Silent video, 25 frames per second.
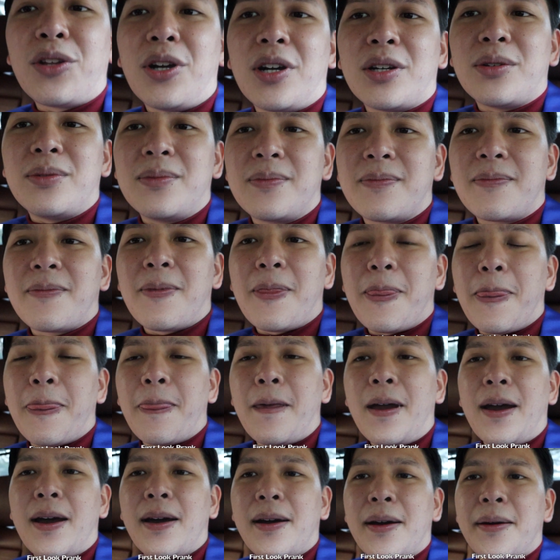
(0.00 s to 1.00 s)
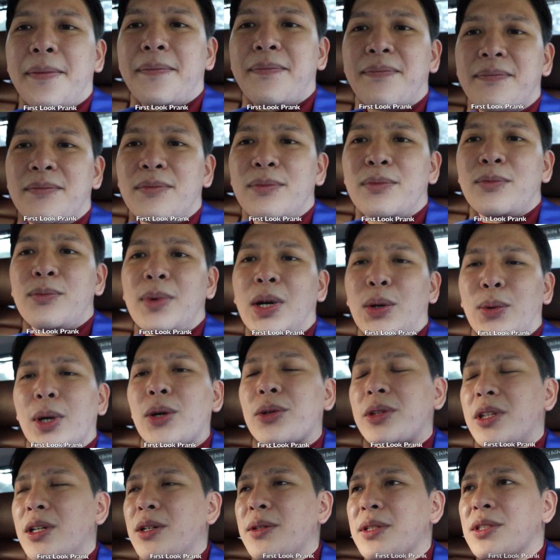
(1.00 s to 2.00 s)
thought but
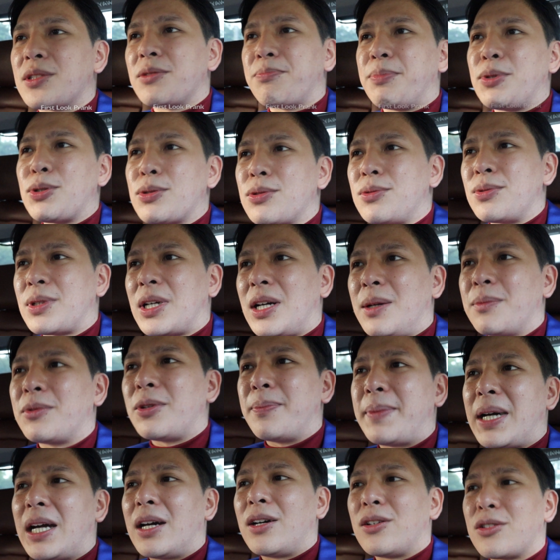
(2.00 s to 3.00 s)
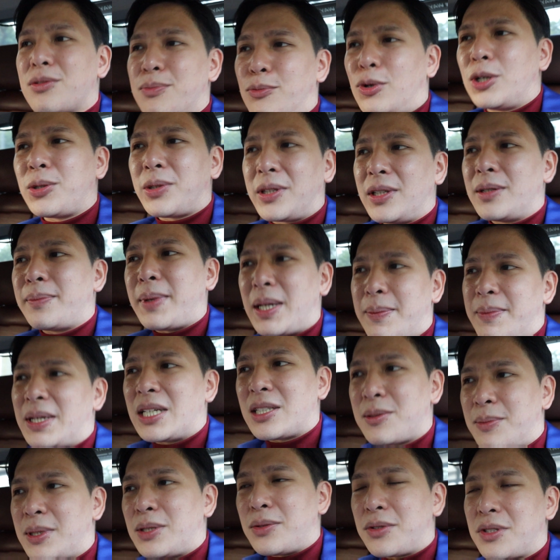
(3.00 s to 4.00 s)
Walter was supposed to come to my house. Walter, my
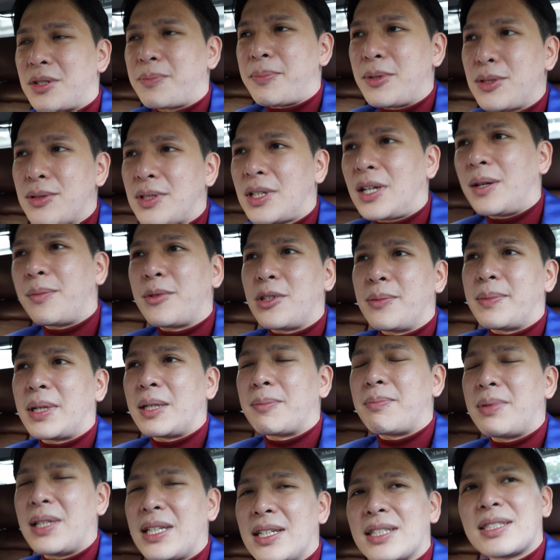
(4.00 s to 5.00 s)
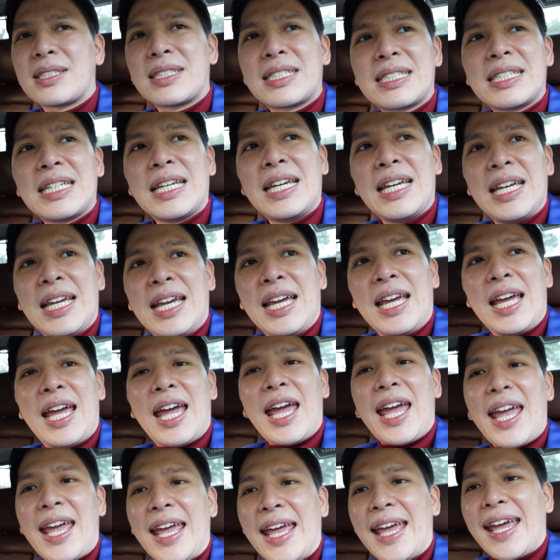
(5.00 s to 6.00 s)
best man, was supposed to come to my place,
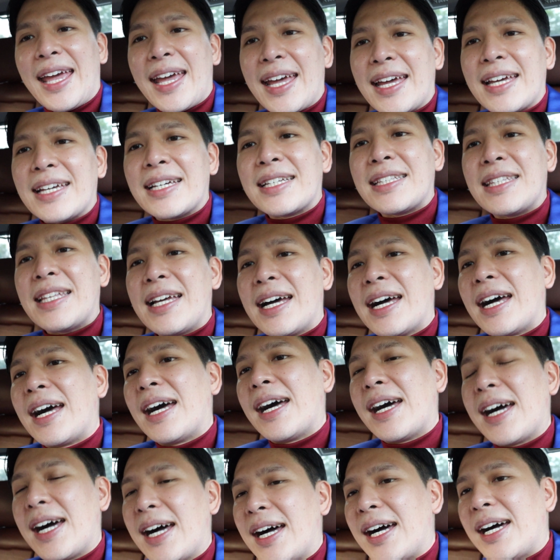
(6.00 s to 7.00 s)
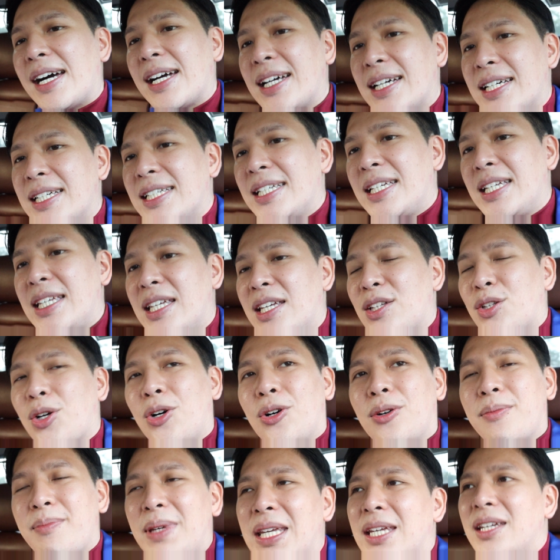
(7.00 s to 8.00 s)
and he
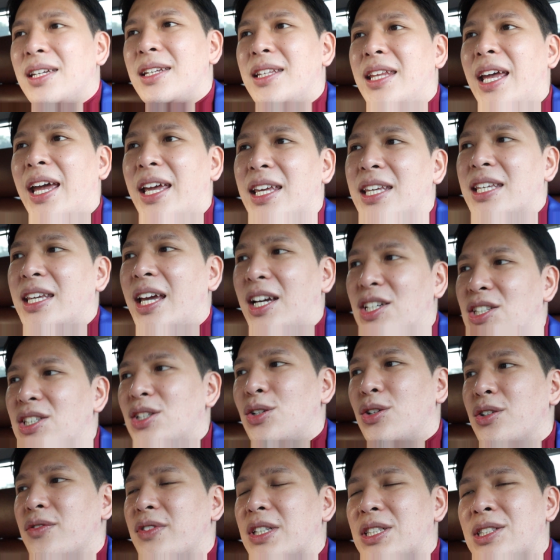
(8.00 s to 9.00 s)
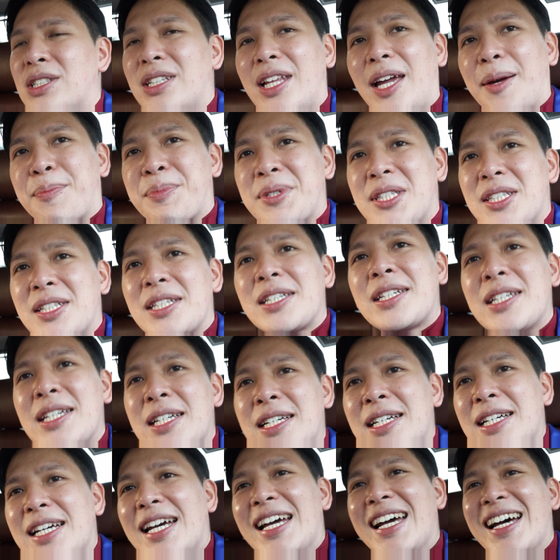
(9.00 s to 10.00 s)
told me that he actually overslept.
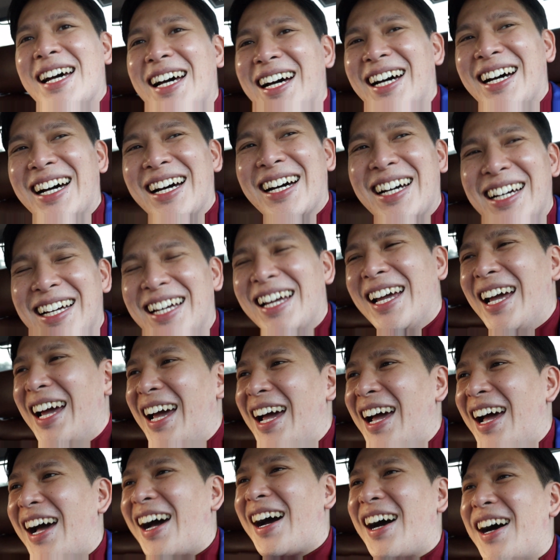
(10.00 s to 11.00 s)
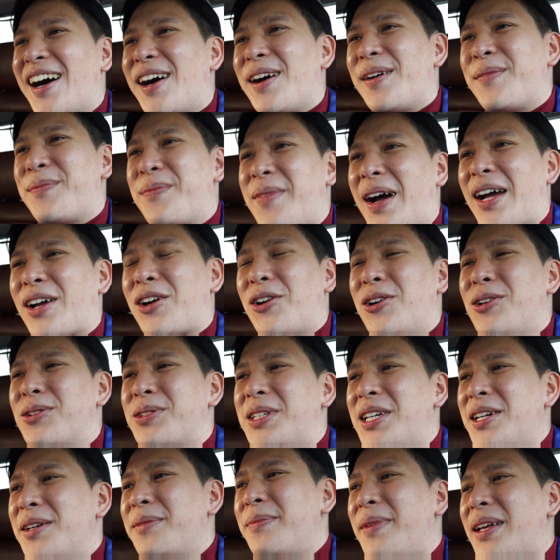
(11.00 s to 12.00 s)
I
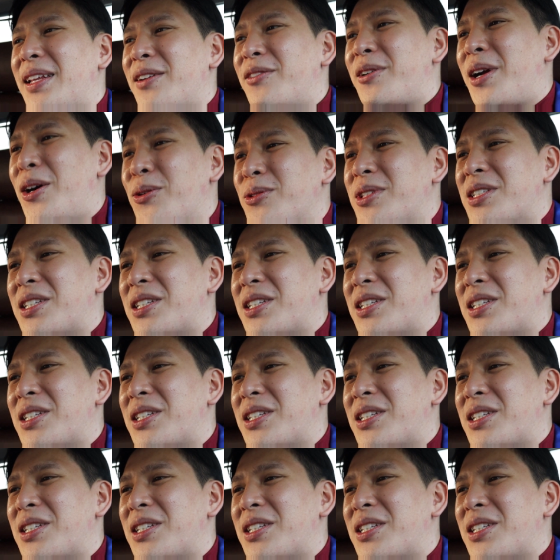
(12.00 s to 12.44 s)
called him at around